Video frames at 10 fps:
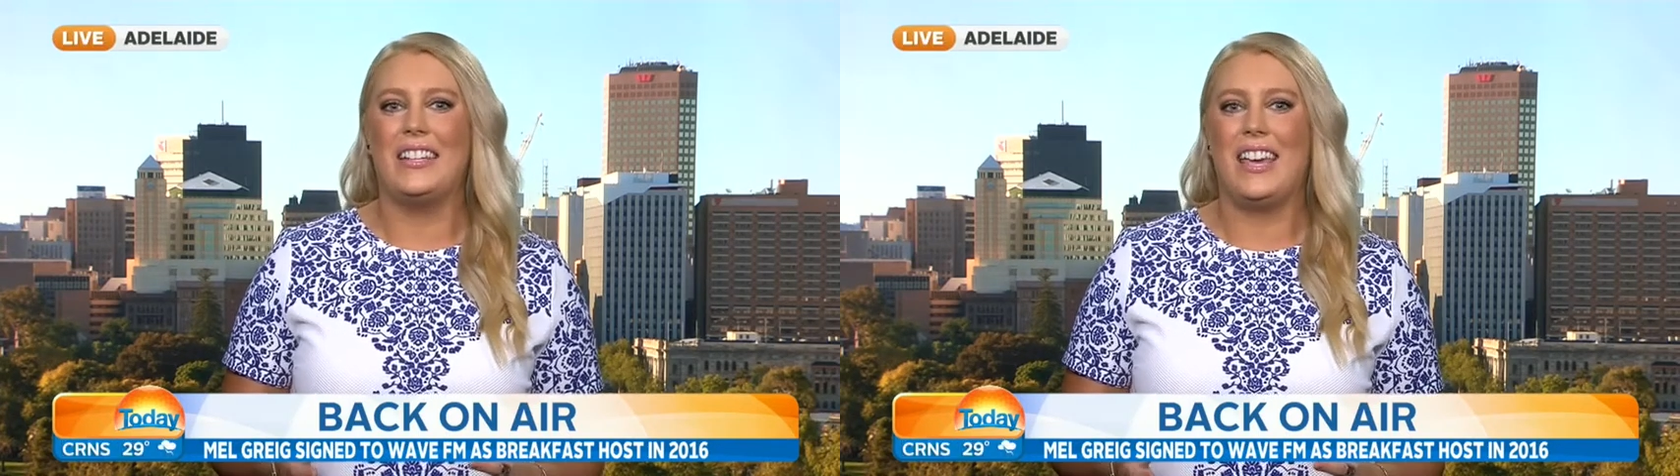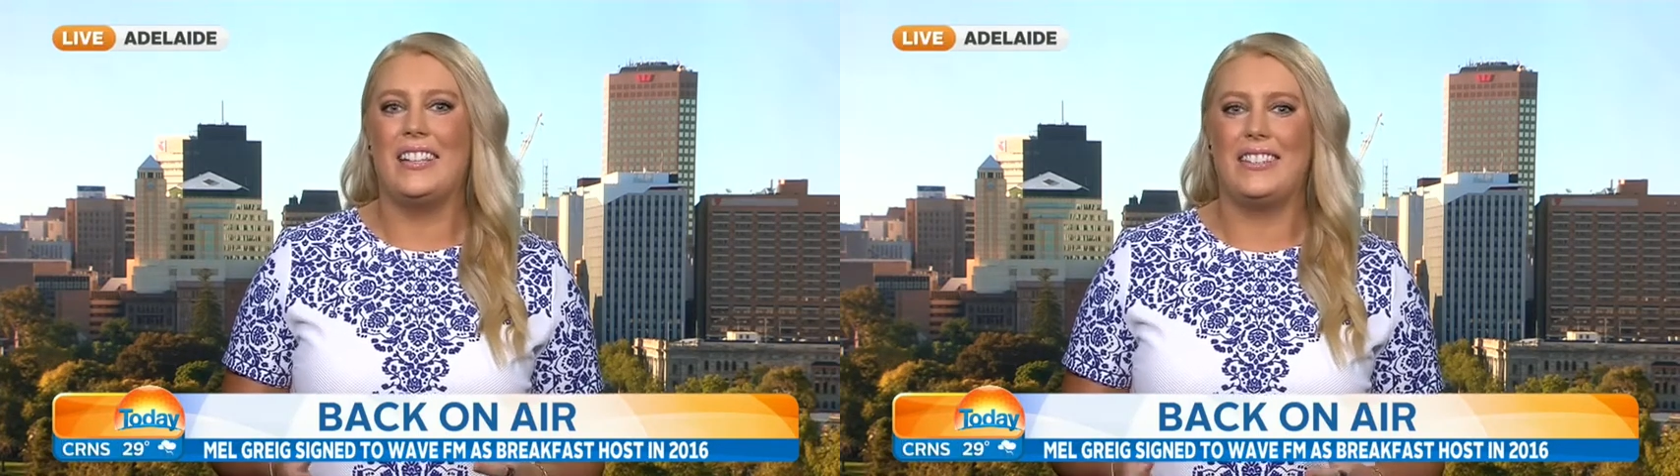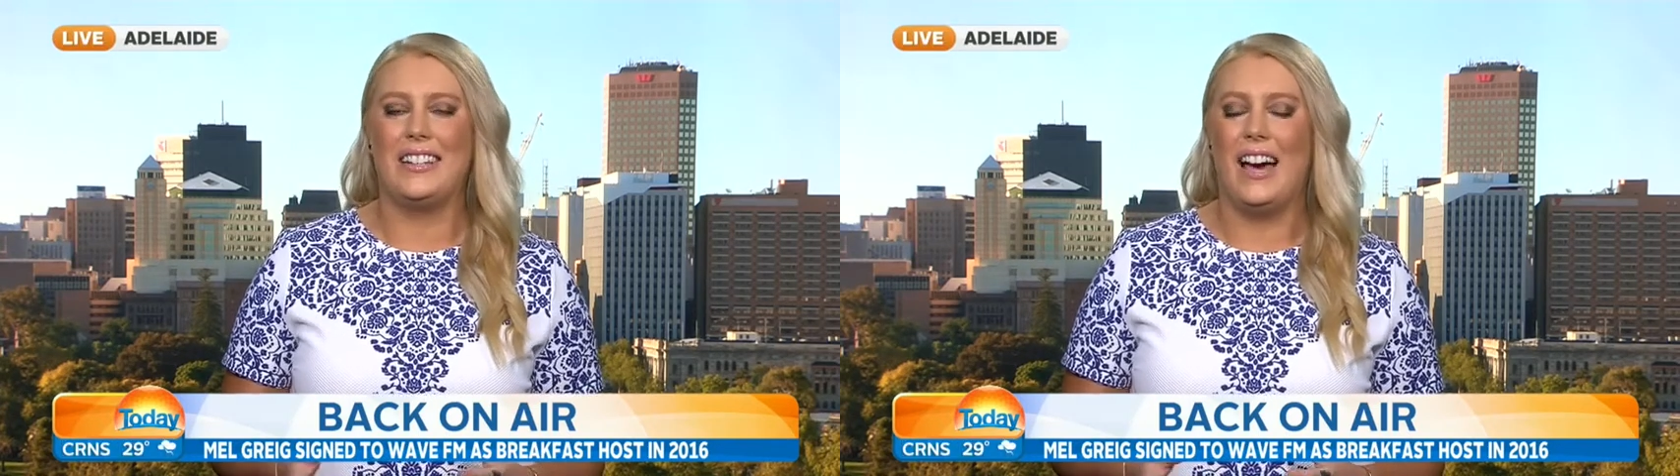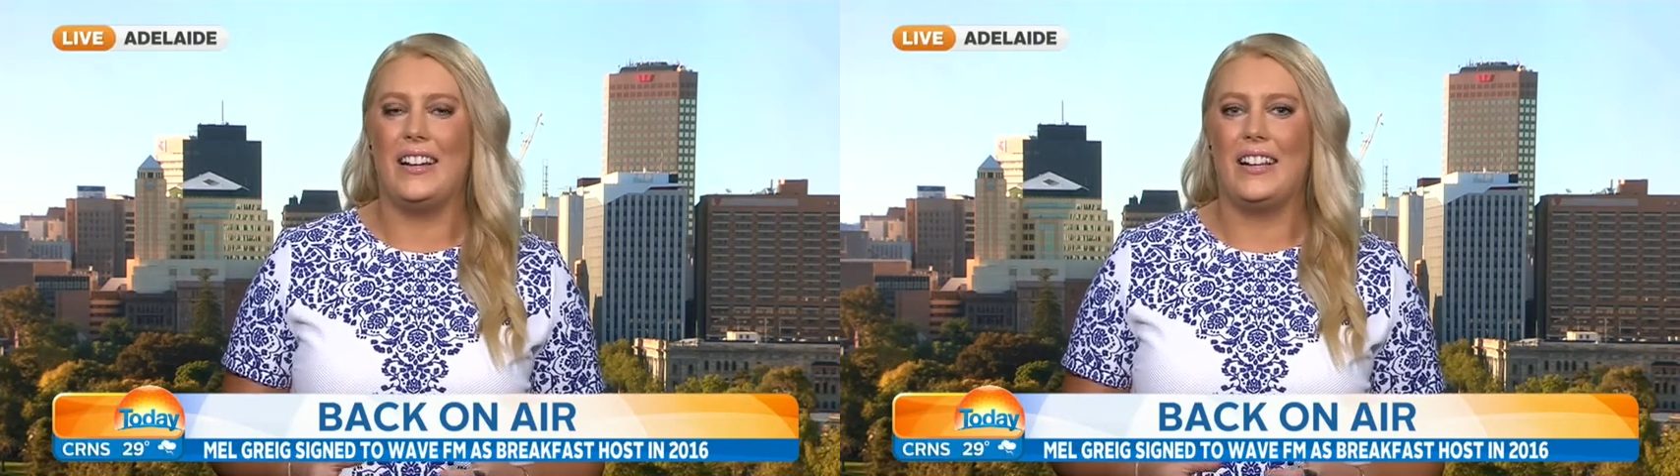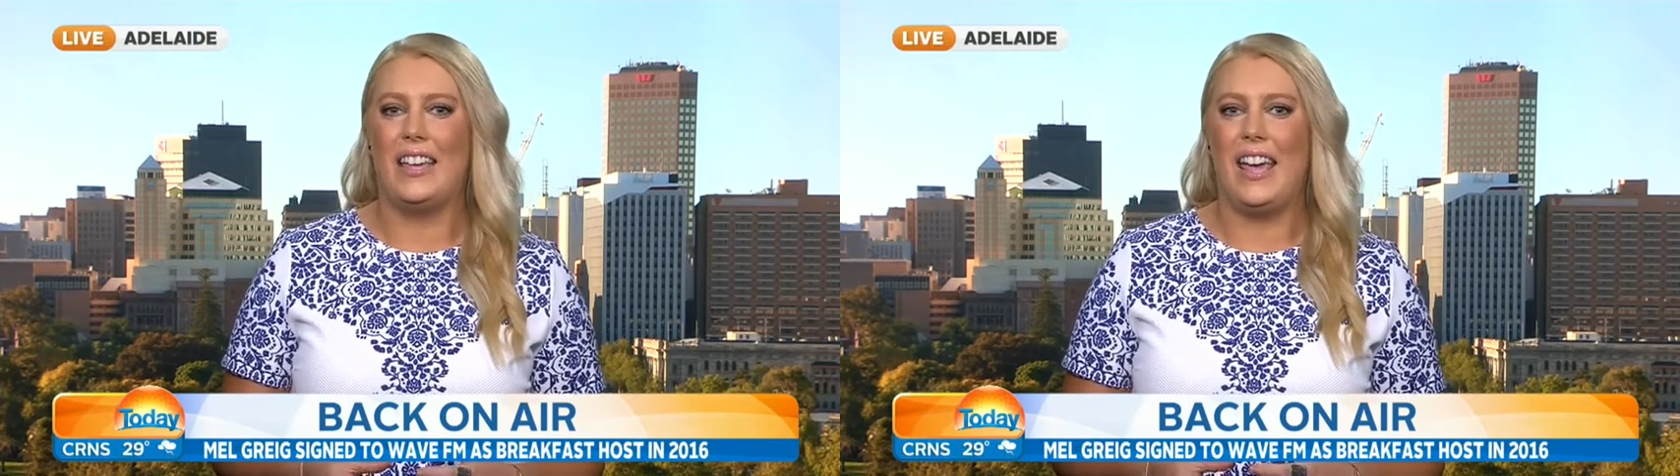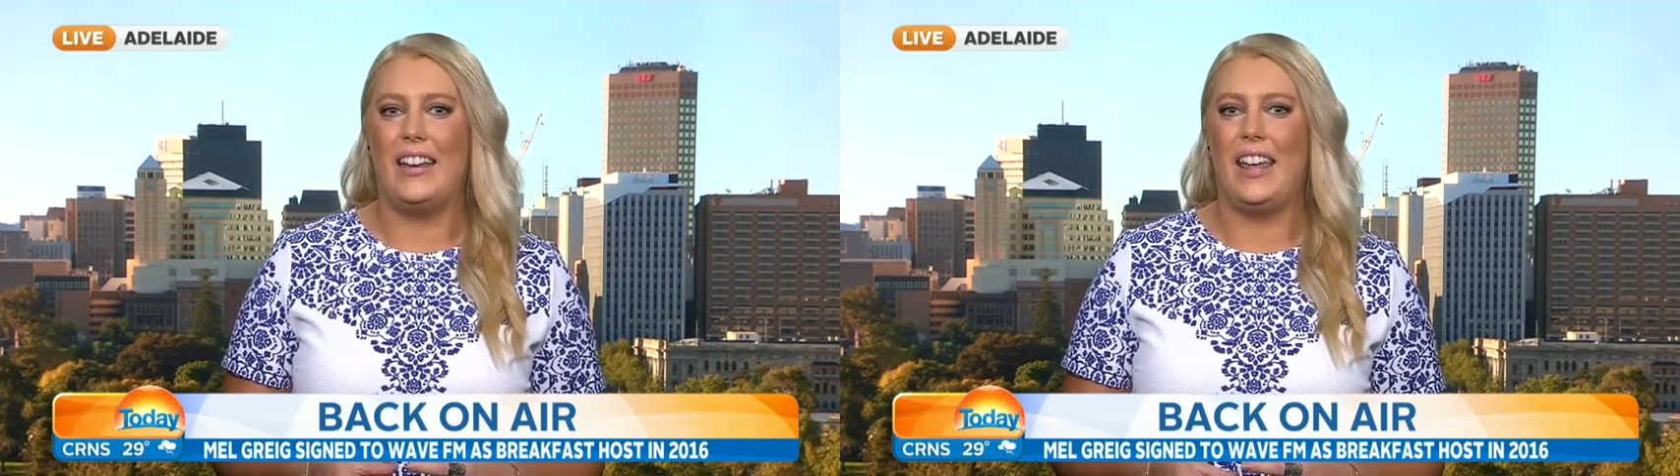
to get started again.